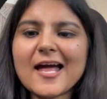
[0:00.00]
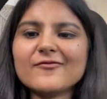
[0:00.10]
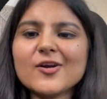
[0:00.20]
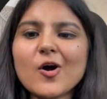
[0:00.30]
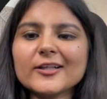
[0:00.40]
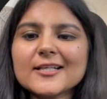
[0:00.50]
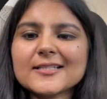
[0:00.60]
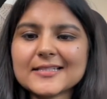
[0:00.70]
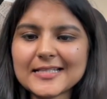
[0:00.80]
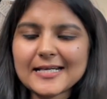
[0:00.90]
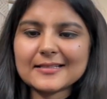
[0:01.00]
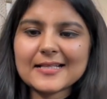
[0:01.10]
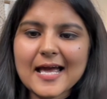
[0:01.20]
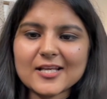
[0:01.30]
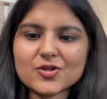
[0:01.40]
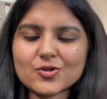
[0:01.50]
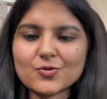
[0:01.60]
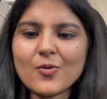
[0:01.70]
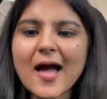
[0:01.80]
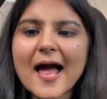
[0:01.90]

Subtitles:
and we got the status as true.